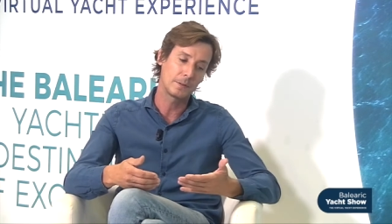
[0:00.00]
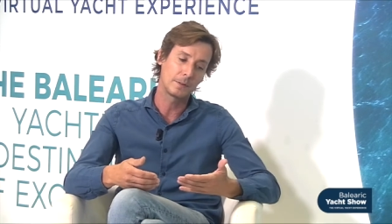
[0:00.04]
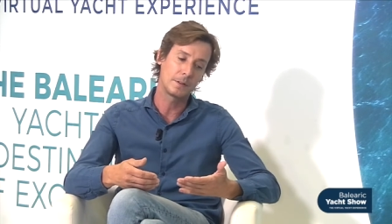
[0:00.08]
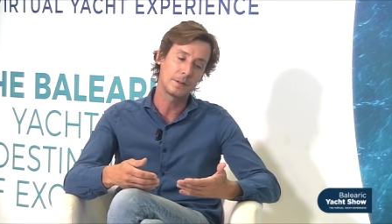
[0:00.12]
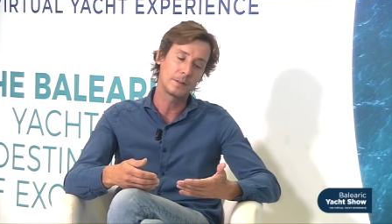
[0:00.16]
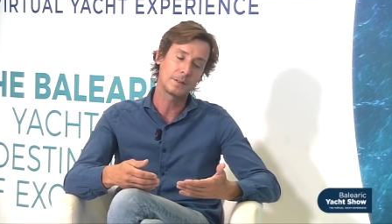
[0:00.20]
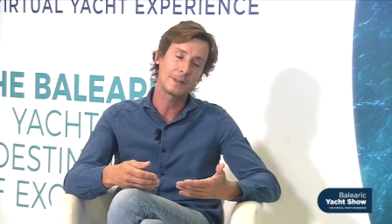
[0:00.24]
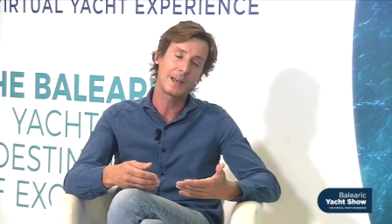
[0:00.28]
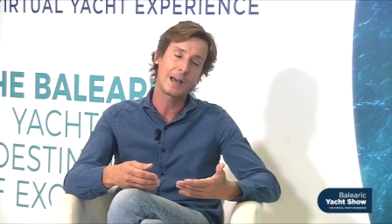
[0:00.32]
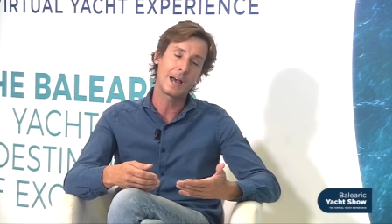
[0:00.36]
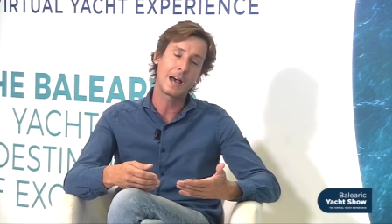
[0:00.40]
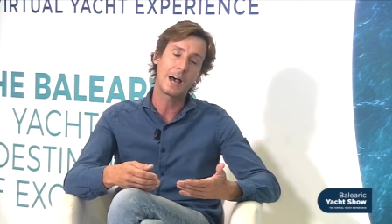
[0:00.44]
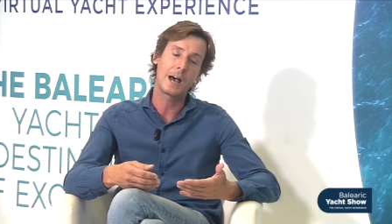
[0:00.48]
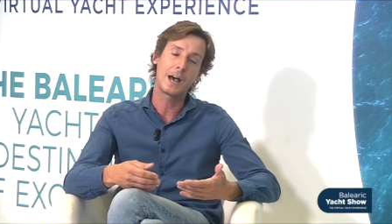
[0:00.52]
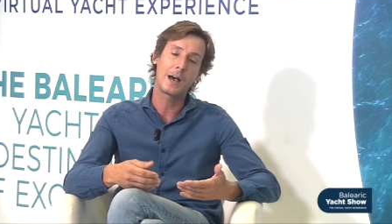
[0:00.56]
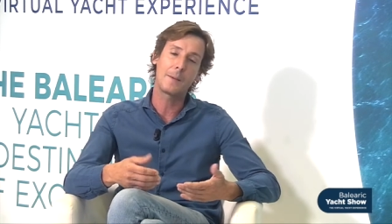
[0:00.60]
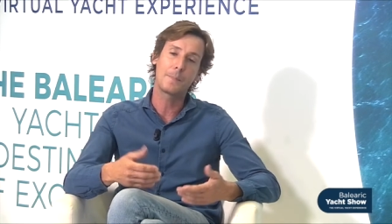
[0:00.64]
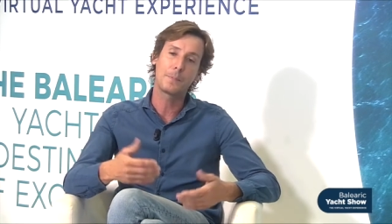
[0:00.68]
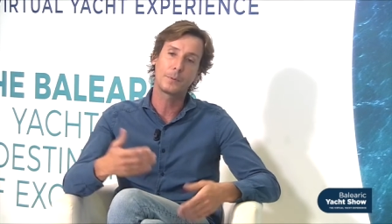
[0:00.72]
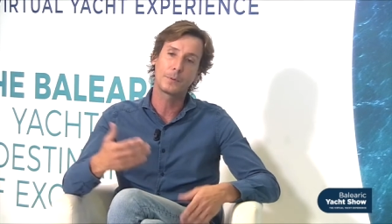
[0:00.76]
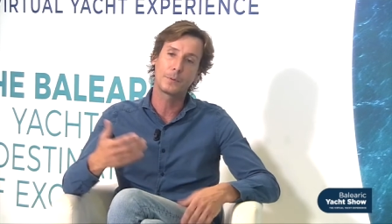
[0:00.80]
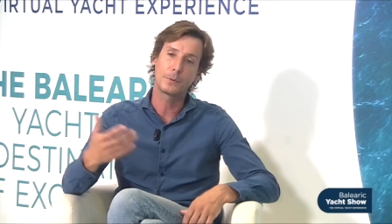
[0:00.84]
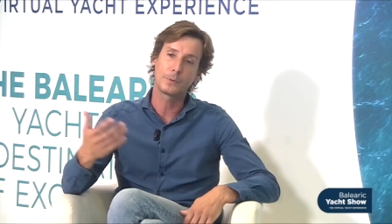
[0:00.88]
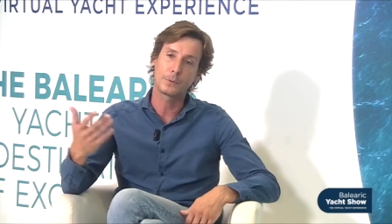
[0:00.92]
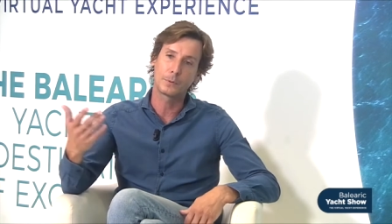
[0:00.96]
this
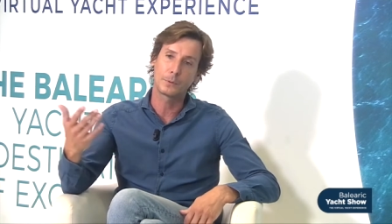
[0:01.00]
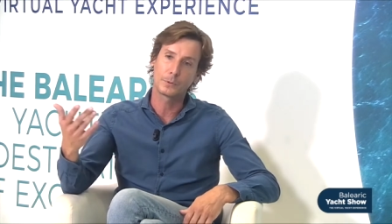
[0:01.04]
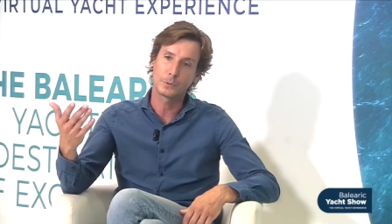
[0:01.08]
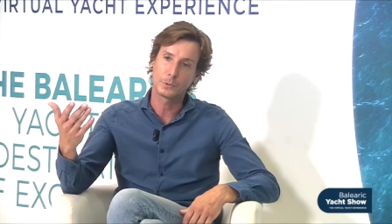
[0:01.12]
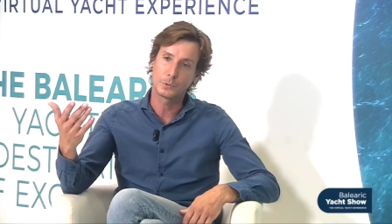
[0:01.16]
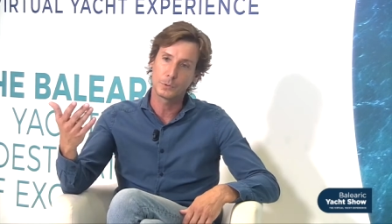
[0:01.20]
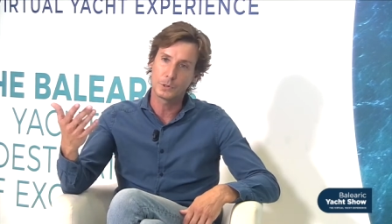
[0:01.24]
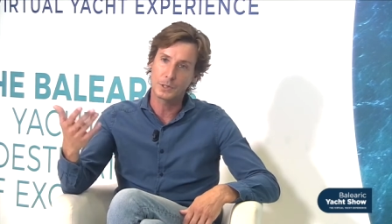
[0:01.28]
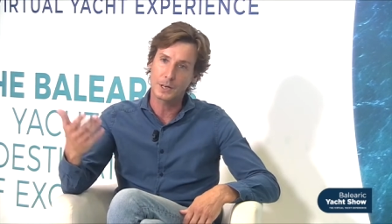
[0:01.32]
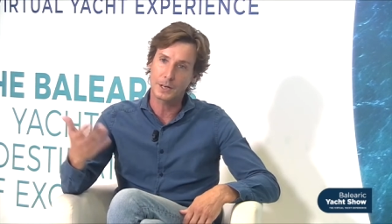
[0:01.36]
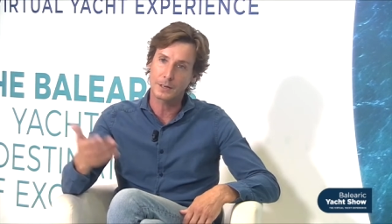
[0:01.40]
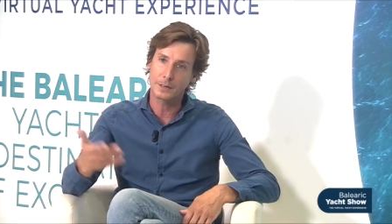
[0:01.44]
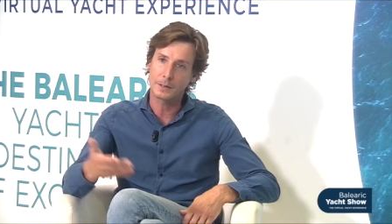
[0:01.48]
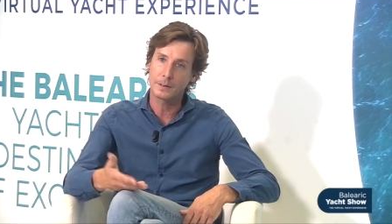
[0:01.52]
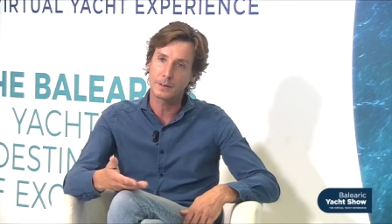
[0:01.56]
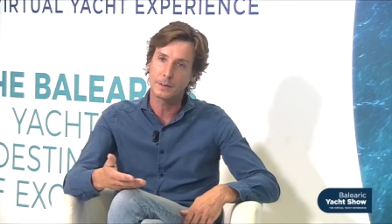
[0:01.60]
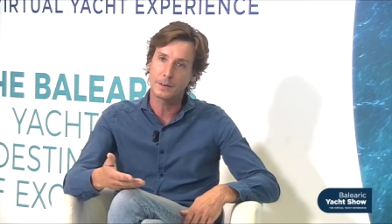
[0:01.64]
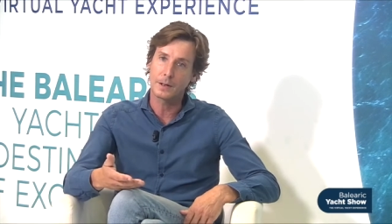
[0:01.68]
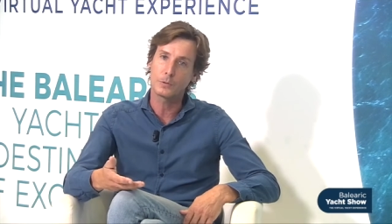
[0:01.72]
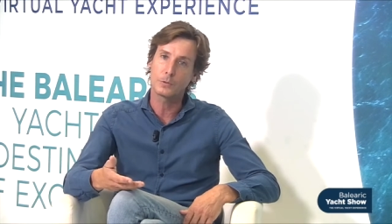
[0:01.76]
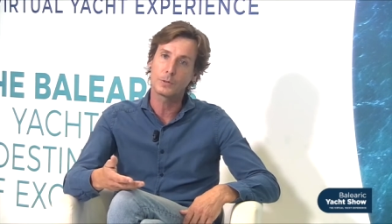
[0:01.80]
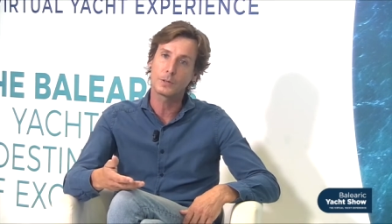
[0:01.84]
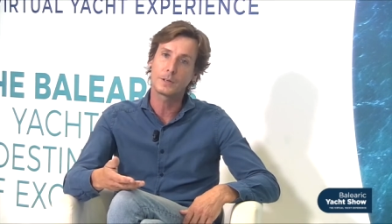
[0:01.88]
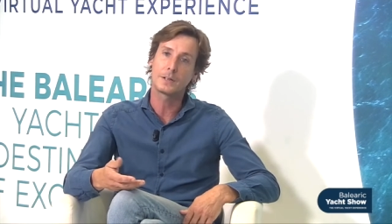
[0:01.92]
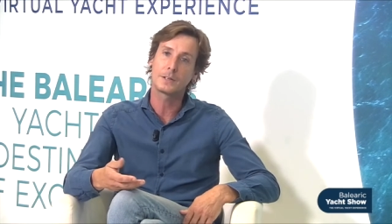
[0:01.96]
app or to check the
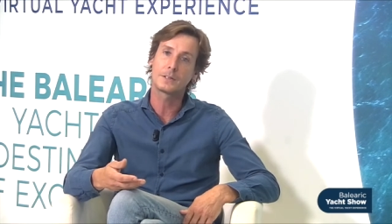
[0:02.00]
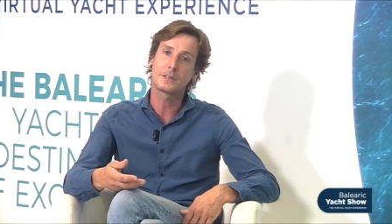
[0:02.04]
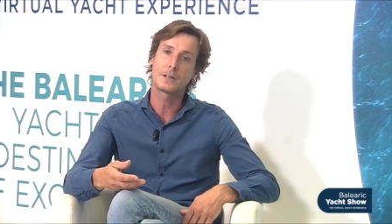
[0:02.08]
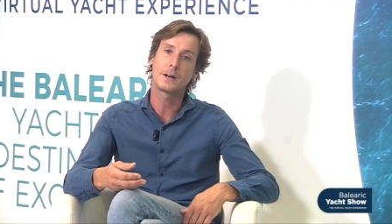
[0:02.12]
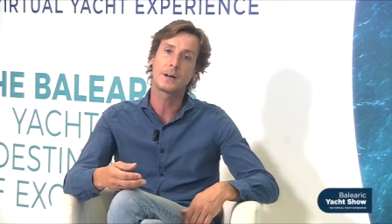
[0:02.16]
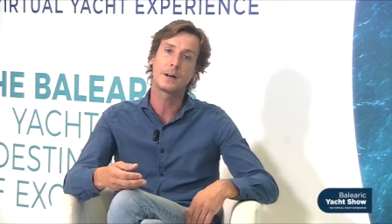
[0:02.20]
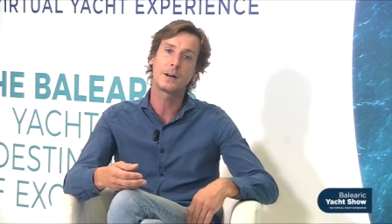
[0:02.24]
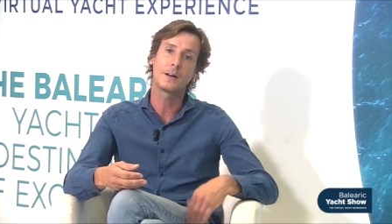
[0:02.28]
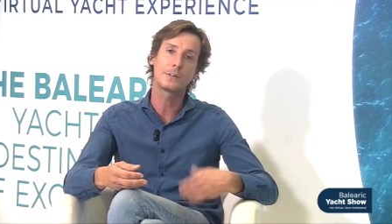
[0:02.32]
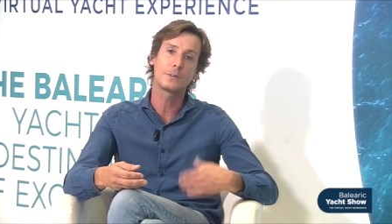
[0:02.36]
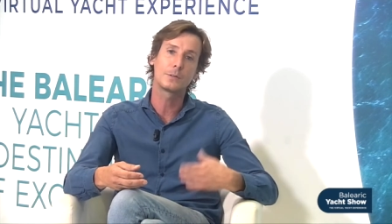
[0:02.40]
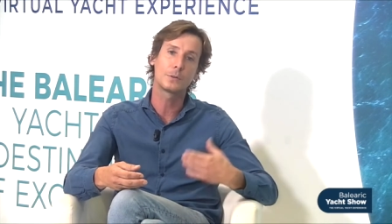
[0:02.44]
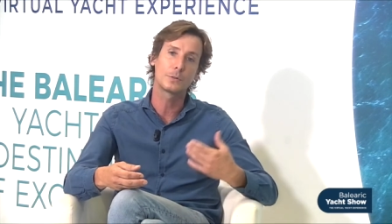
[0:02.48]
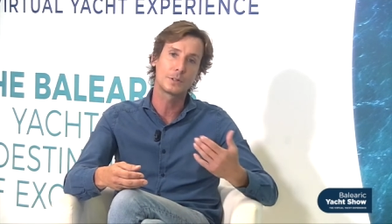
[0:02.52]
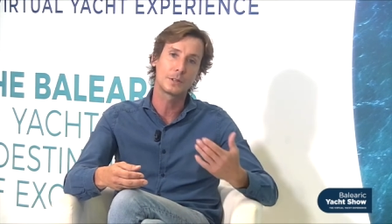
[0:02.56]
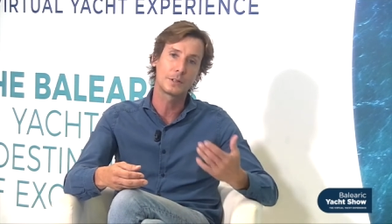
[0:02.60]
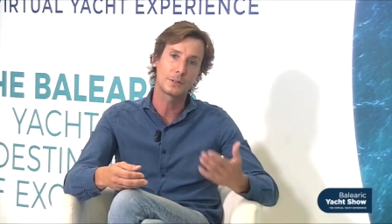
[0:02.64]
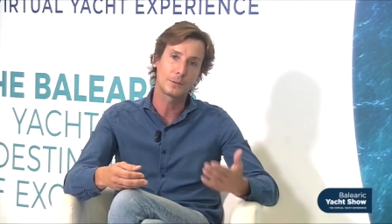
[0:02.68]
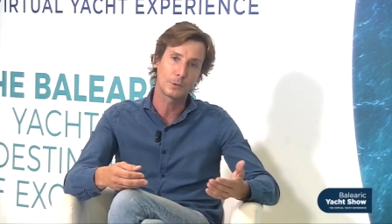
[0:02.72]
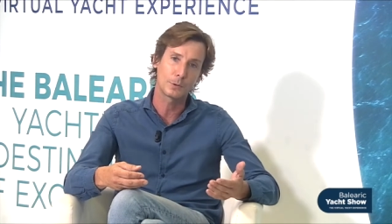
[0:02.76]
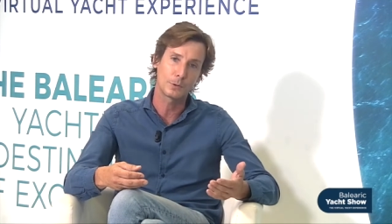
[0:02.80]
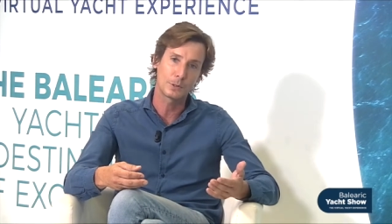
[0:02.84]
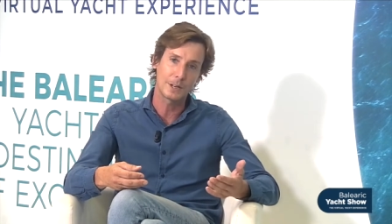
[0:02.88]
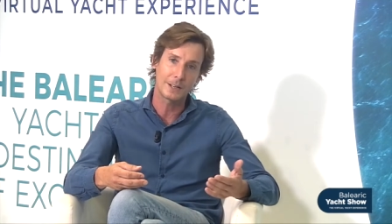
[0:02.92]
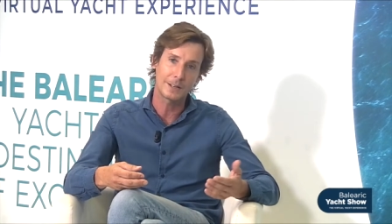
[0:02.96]
nautical charts or, ch
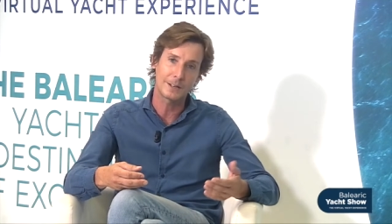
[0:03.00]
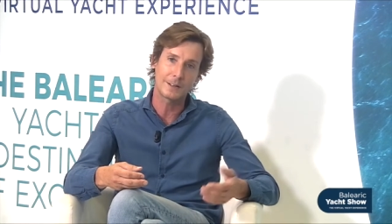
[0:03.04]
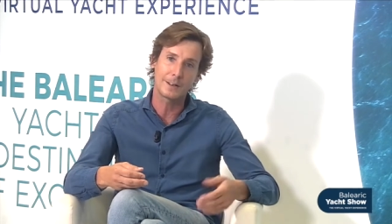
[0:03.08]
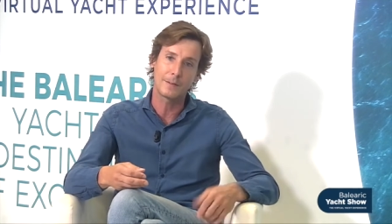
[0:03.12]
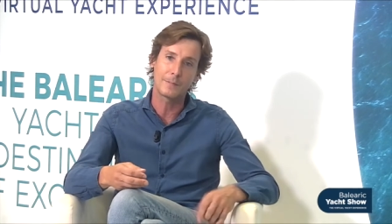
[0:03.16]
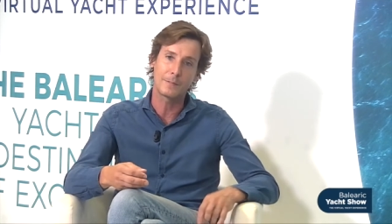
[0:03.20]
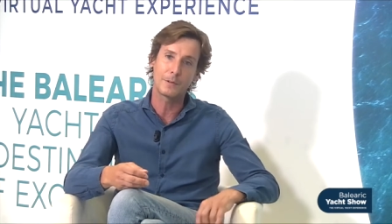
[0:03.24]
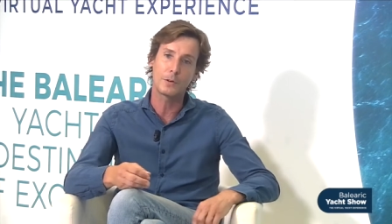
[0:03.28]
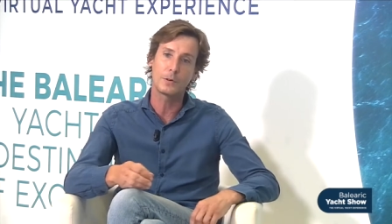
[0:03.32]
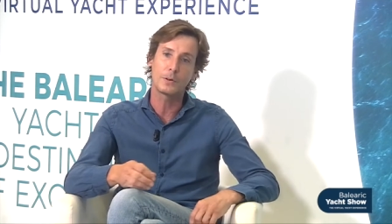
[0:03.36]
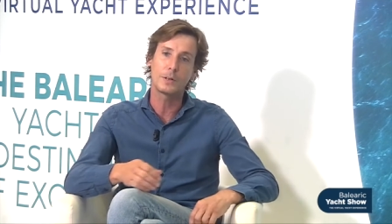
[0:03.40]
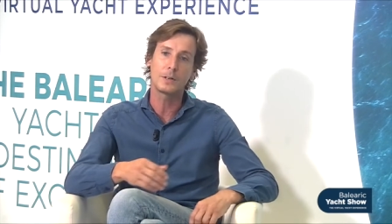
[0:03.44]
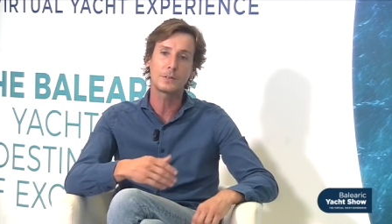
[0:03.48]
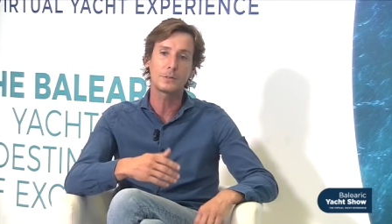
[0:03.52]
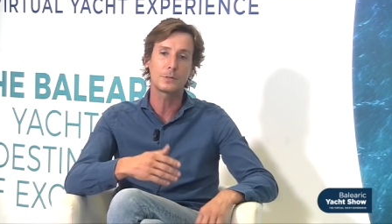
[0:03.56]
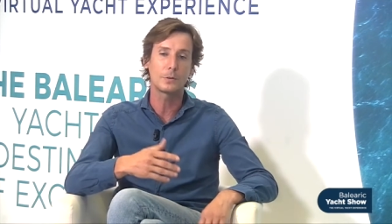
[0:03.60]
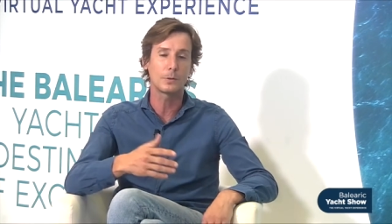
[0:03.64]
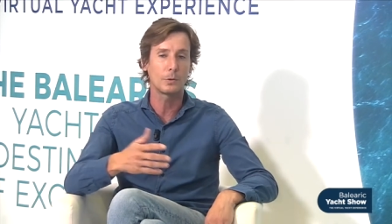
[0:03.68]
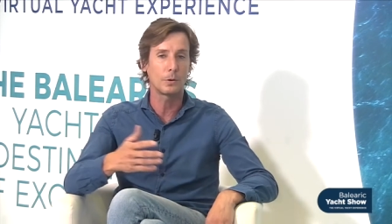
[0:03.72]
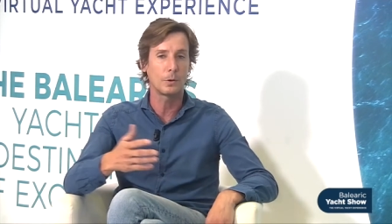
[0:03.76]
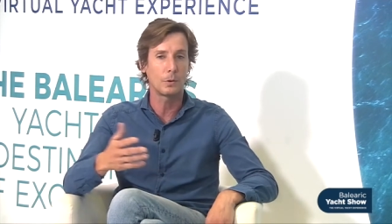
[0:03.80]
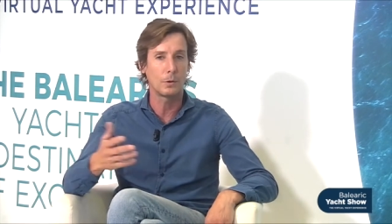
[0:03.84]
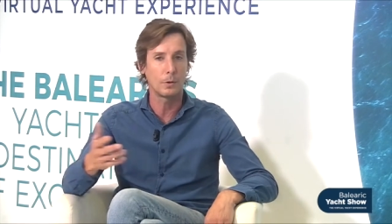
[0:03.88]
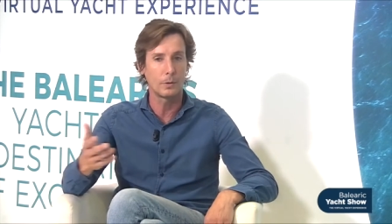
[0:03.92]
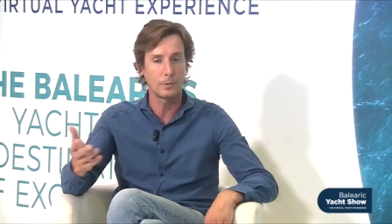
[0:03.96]
or check Navionics or,
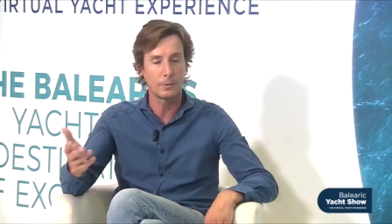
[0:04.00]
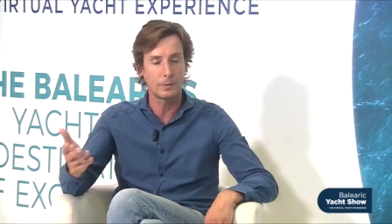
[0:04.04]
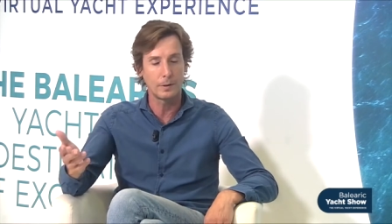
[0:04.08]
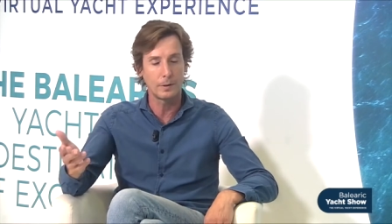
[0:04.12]
or the